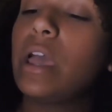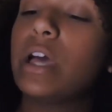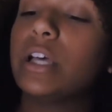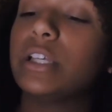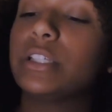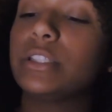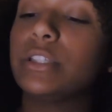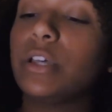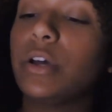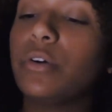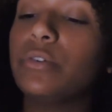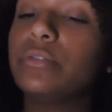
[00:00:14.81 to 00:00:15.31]

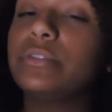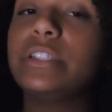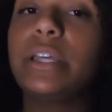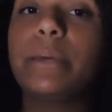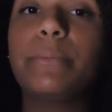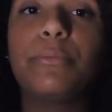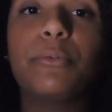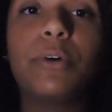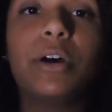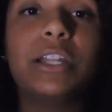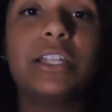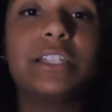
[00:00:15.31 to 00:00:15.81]
So
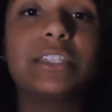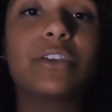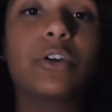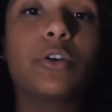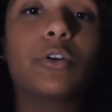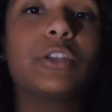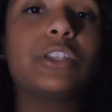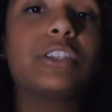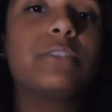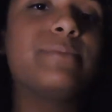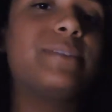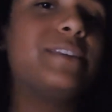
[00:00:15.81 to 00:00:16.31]
tip 1 is
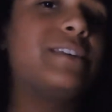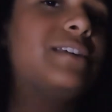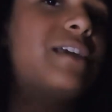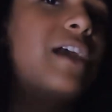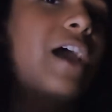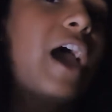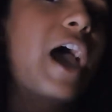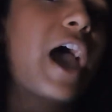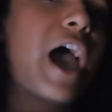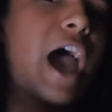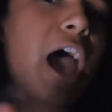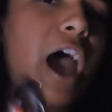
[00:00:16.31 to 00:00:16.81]
going to be
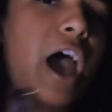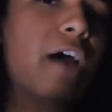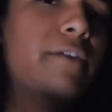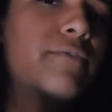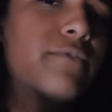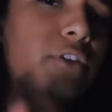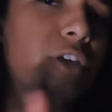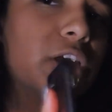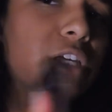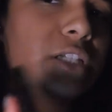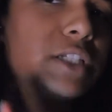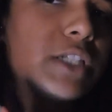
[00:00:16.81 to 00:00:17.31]

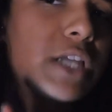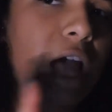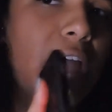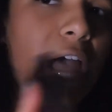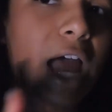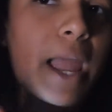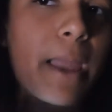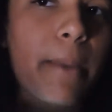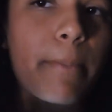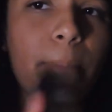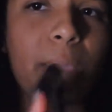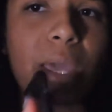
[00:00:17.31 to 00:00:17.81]
have good
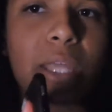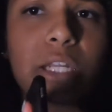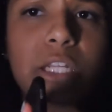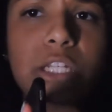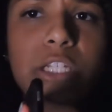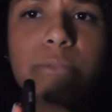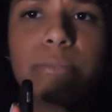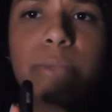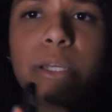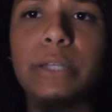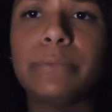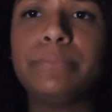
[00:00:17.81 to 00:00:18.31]
time
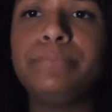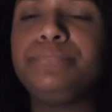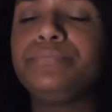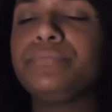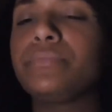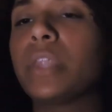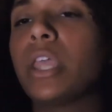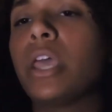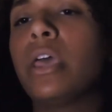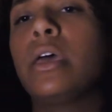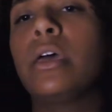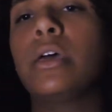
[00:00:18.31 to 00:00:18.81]
management.
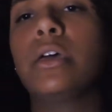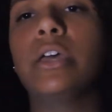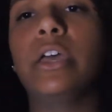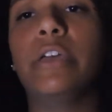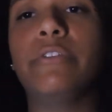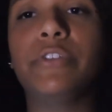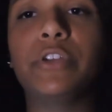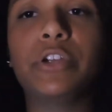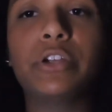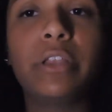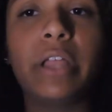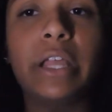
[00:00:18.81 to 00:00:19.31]

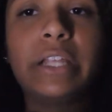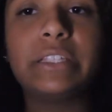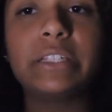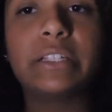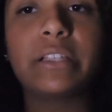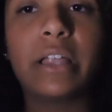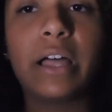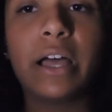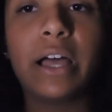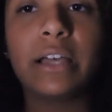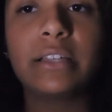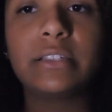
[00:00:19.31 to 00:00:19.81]
If you're late to
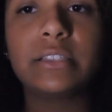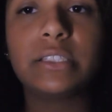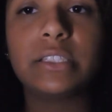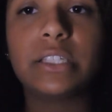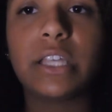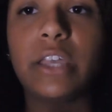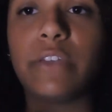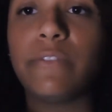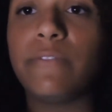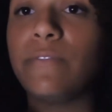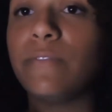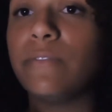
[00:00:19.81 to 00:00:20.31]
class,
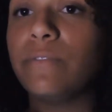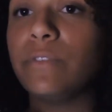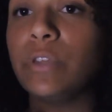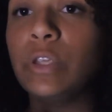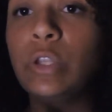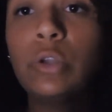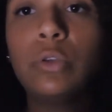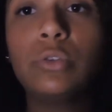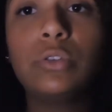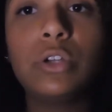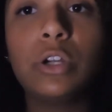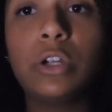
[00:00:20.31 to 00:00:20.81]
if
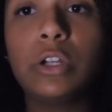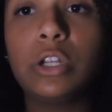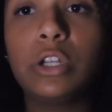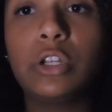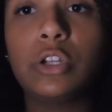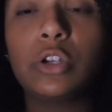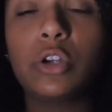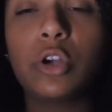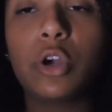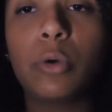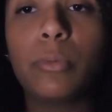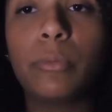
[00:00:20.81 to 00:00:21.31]
you don't turn
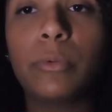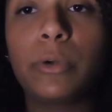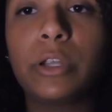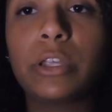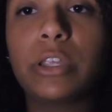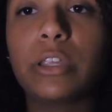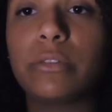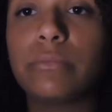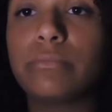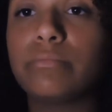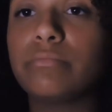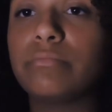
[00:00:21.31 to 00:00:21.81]
in your
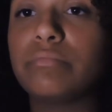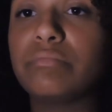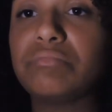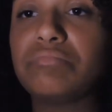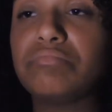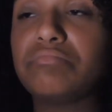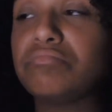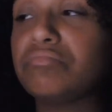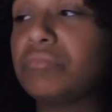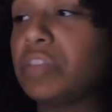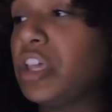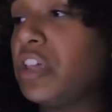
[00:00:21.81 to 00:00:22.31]
homework,
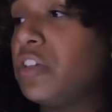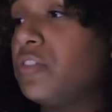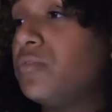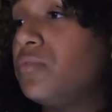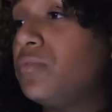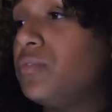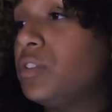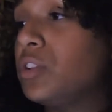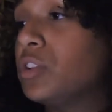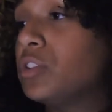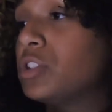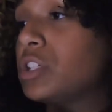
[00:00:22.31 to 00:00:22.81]

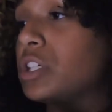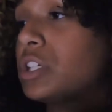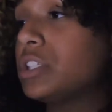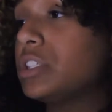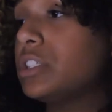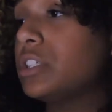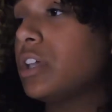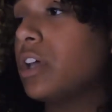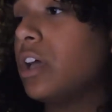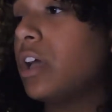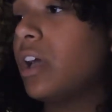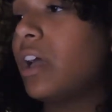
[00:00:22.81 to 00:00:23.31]
if you're
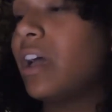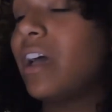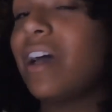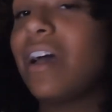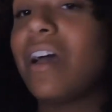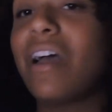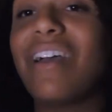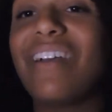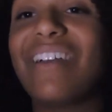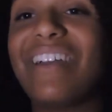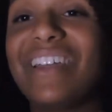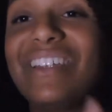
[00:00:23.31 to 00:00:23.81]
just
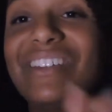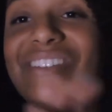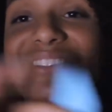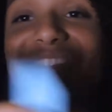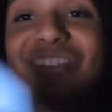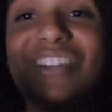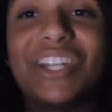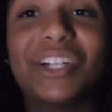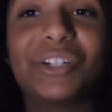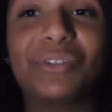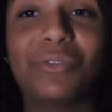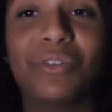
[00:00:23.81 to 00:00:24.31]
in
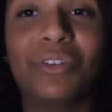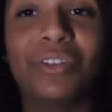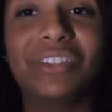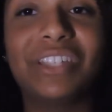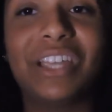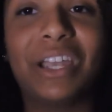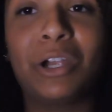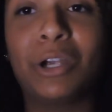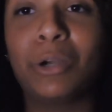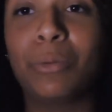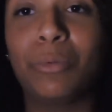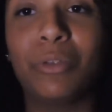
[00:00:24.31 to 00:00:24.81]
general
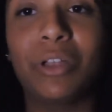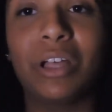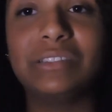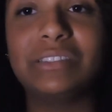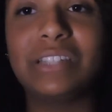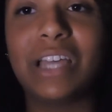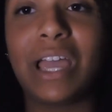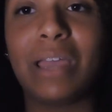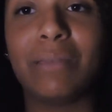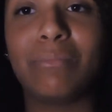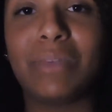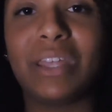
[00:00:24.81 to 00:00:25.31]
terrible at
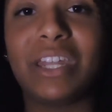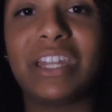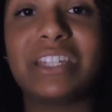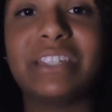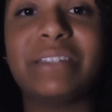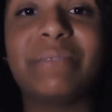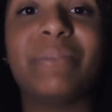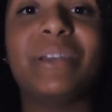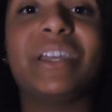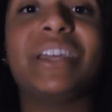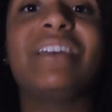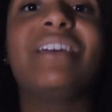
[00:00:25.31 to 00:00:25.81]
time
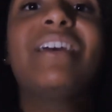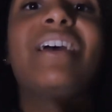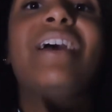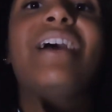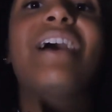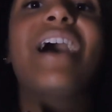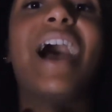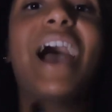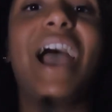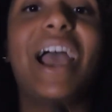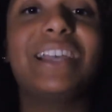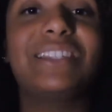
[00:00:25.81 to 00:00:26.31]
management,
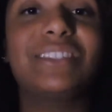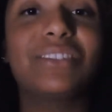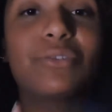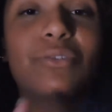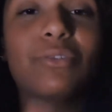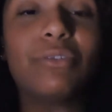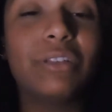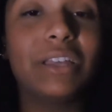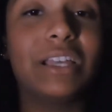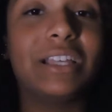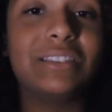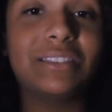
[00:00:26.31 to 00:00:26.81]
high
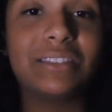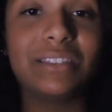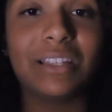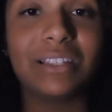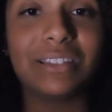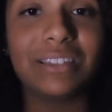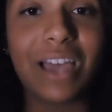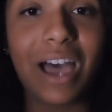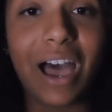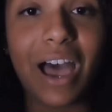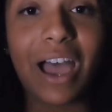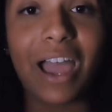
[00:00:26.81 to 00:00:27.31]
school is the
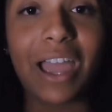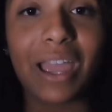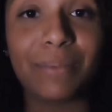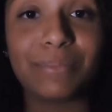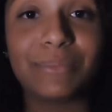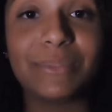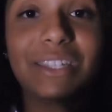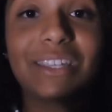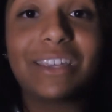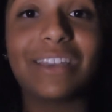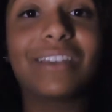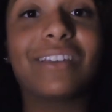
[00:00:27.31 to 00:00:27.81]
time
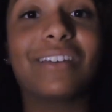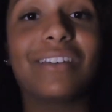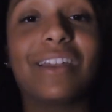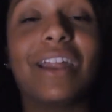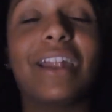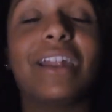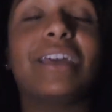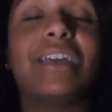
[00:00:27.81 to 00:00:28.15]
to get good at